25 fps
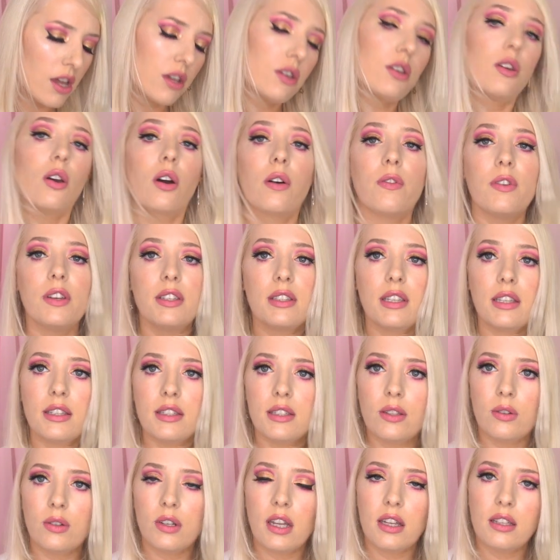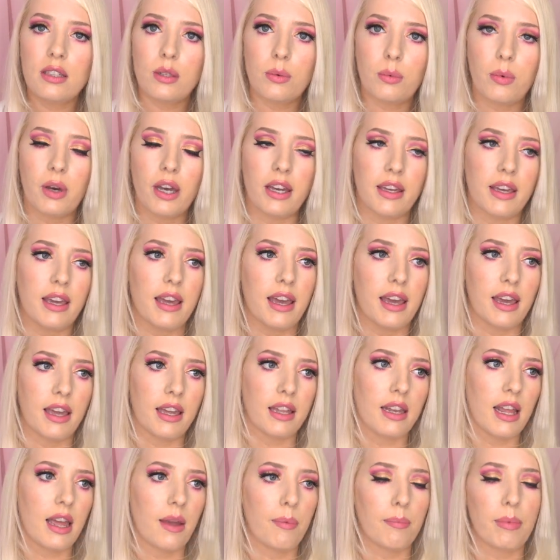You obviously still need to work it
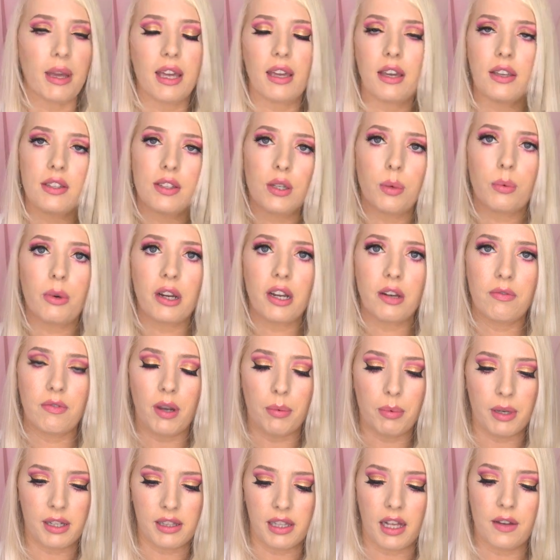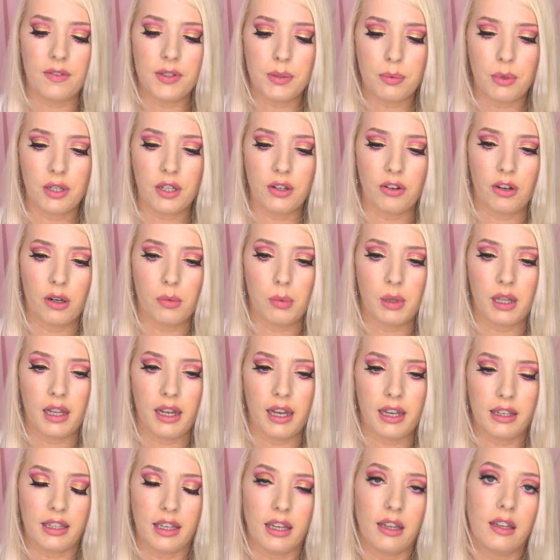in, and because you're wearing rubber gloves when you're
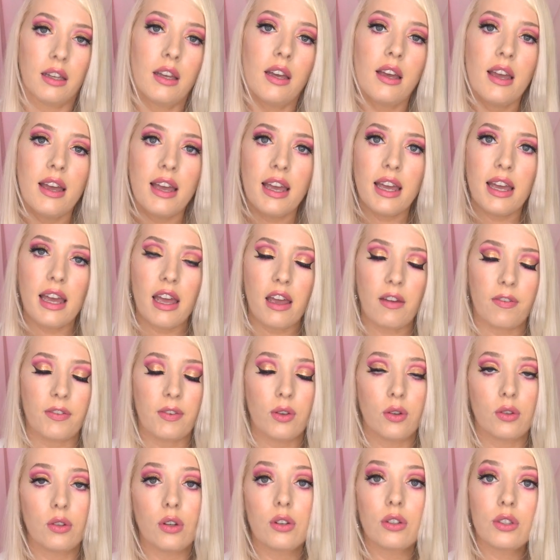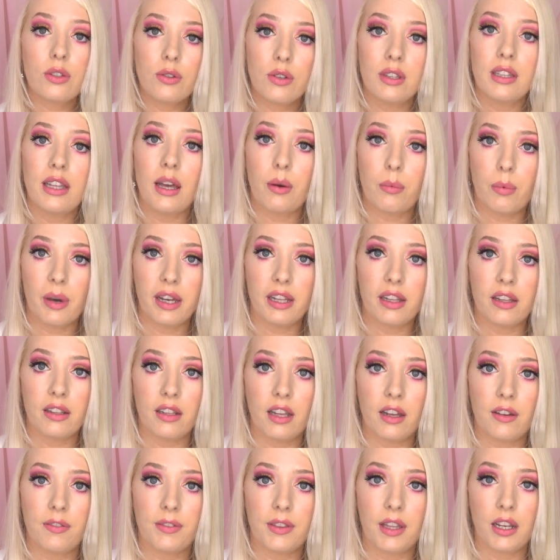applying it, if you're not doing that well
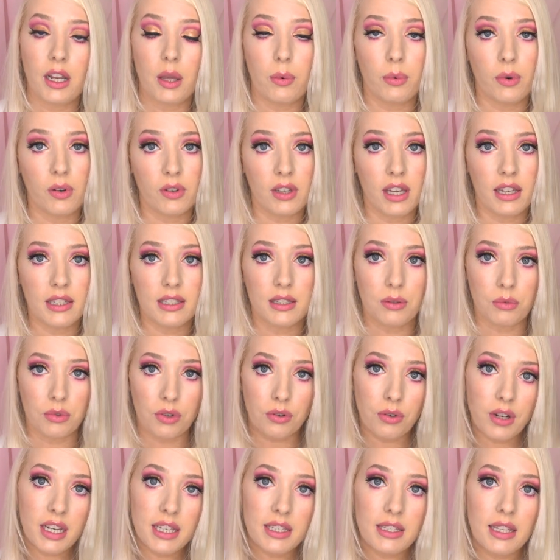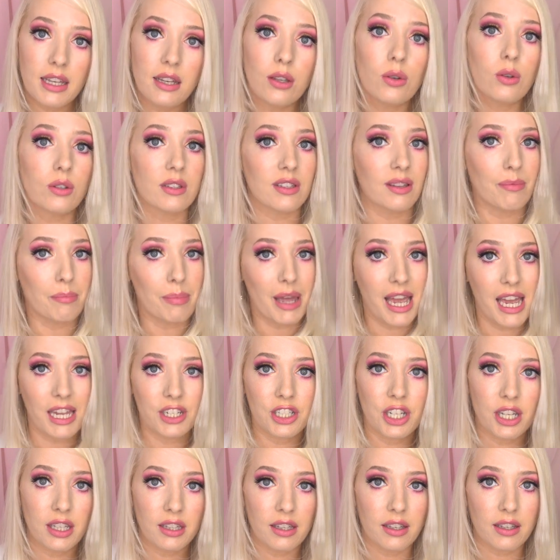enough, then you will get some creasing or some
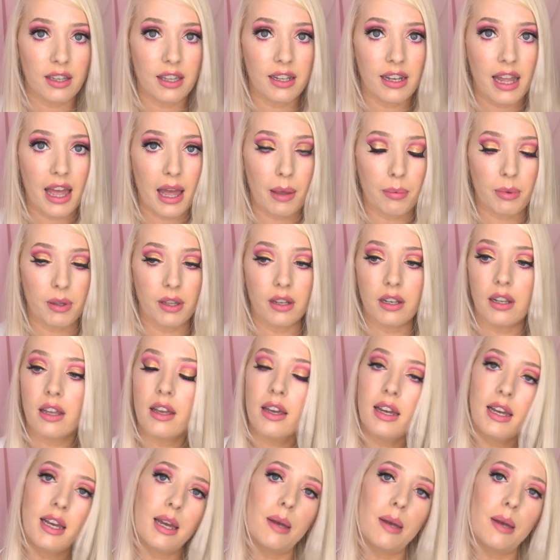patching that can happen.